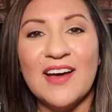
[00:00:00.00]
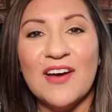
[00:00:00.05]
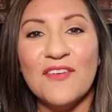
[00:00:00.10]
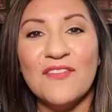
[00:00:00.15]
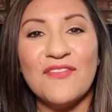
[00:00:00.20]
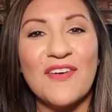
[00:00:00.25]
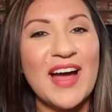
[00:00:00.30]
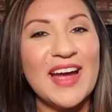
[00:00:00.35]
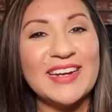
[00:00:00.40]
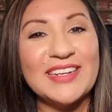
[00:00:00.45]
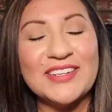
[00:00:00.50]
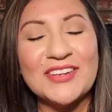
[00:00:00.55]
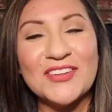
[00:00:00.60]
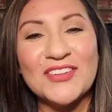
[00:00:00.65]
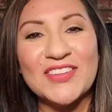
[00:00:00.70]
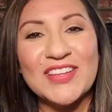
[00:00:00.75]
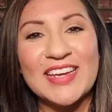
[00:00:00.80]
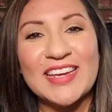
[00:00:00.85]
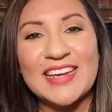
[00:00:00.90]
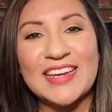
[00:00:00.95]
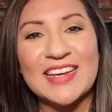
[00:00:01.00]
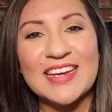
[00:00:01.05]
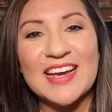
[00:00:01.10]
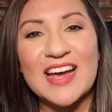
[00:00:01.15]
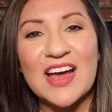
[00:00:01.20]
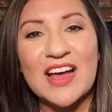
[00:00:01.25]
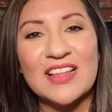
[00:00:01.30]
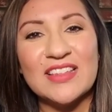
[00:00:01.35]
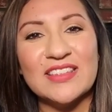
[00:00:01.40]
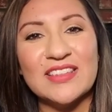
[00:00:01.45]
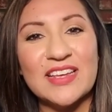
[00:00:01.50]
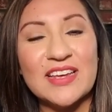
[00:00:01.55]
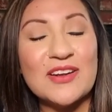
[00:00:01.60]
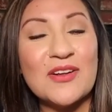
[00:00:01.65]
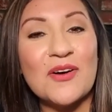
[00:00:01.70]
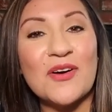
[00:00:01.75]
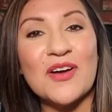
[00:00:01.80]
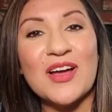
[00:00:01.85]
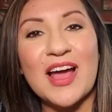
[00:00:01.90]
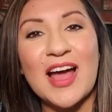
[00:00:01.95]
finally a
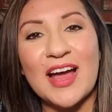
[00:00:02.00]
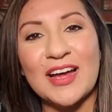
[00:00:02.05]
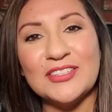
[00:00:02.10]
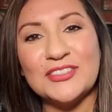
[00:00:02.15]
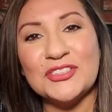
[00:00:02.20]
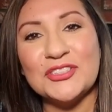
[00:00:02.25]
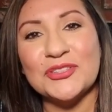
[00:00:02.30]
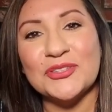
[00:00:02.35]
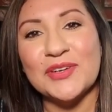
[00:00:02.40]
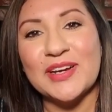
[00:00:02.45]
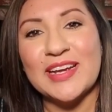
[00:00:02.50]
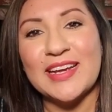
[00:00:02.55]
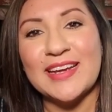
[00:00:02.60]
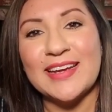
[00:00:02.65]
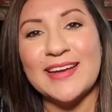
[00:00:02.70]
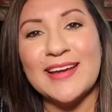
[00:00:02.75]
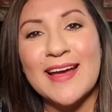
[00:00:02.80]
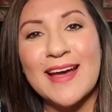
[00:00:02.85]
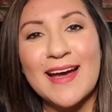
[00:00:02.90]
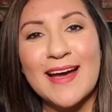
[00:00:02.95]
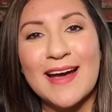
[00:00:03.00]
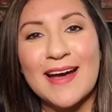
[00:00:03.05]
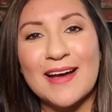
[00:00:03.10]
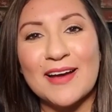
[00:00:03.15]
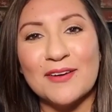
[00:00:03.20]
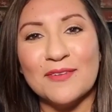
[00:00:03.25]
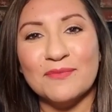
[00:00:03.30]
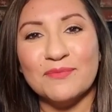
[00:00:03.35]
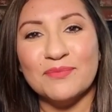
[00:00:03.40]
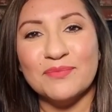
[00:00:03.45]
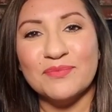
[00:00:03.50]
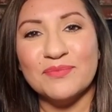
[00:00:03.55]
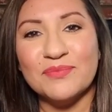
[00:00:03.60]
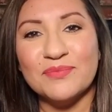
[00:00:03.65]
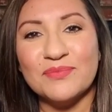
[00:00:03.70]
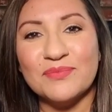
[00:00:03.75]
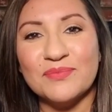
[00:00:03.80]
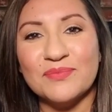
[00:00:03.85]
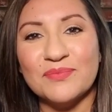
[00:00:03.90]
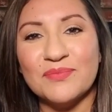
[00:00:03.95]
little country,
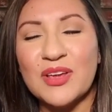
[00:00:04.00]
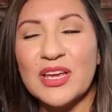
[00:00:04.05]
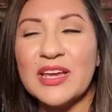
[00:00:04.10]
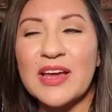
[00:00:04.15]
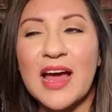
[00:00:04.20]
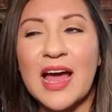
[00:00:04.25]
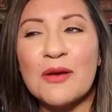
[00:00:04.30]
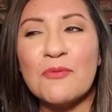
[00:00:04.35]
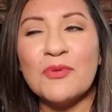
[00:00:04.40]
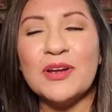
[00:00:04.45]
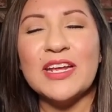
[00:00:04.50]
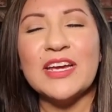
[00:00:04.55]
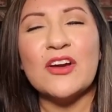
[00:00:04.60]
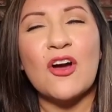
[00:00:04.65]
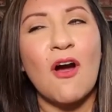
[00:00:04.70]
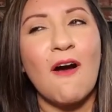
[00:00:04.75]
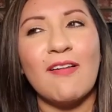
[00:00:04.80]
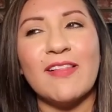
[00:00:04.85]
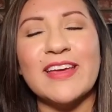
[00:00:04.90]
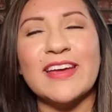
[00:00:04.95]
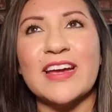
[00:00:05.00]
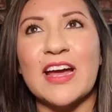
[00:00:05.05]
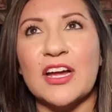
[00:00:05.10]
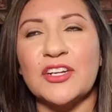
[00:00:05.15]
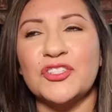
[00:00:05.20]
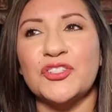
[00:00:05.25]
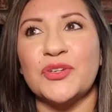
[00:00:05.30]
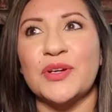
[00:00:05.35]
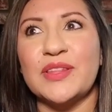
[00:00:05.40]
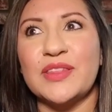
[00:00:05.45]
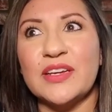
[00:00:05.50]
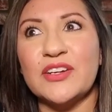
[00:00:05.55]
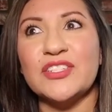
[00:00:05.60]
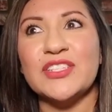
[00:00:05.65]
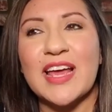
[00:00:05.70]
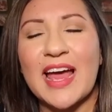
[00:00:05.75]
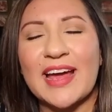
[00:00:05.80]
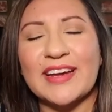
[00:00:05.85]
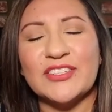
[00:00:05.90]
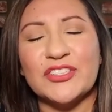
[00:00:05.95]
I wouldn't call it country. There's
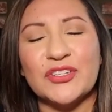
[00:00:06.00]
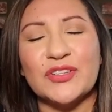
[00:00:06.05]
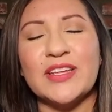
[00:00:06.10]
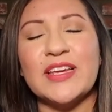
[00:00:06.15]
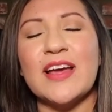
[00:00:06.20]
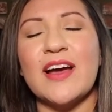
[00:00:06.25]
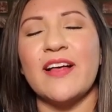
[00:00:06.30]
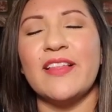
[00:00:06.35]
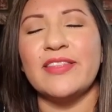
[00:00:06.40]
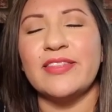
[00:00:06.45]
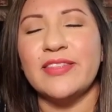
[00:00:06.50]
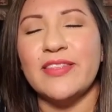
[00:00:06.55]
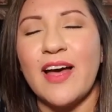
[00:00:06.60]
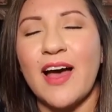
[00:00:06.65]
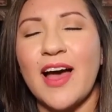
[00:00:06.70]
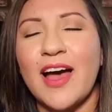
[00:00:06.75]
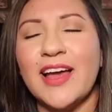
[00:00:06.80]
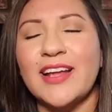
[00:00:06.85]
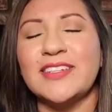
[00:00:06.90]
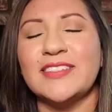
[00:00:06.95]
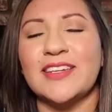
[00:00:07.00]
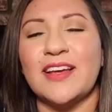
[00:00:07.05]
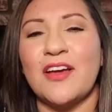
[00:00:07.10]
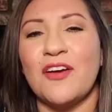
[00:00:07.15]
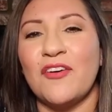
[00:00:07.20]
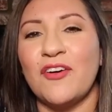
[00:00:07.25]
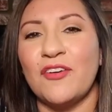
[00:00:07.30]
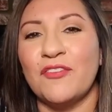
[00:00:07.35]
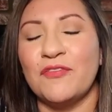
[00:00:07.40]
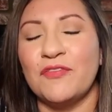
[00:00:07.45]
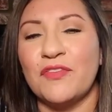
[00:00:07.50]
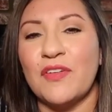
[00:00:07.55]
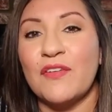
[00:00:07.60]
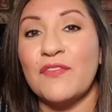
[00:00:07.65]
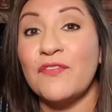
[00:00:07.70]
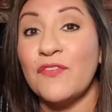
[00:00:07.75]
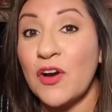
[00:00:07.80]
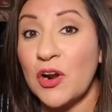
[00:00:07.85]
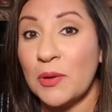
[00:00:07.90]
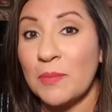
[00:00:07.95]
actually a lot of
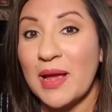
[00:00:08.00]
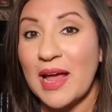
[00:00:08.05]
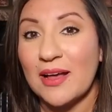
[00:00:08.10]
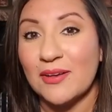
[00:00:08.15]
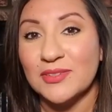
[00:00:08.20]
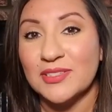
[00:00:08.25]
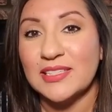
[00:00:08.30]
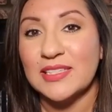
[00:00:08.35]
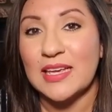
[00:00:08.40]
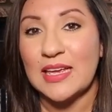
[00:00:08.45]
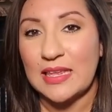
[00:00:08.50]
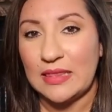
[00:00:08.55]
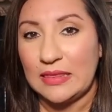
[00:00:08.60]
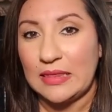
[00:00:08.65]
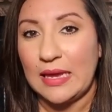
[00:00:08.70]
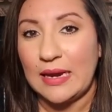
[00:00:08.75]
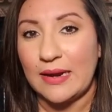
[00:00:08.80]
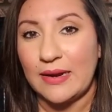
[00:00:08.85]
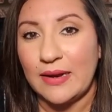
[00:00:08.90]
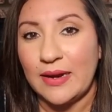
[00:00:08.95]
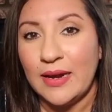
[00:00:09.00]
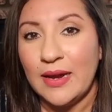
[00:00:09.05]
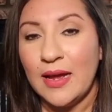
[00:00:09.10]
farmhouse in there.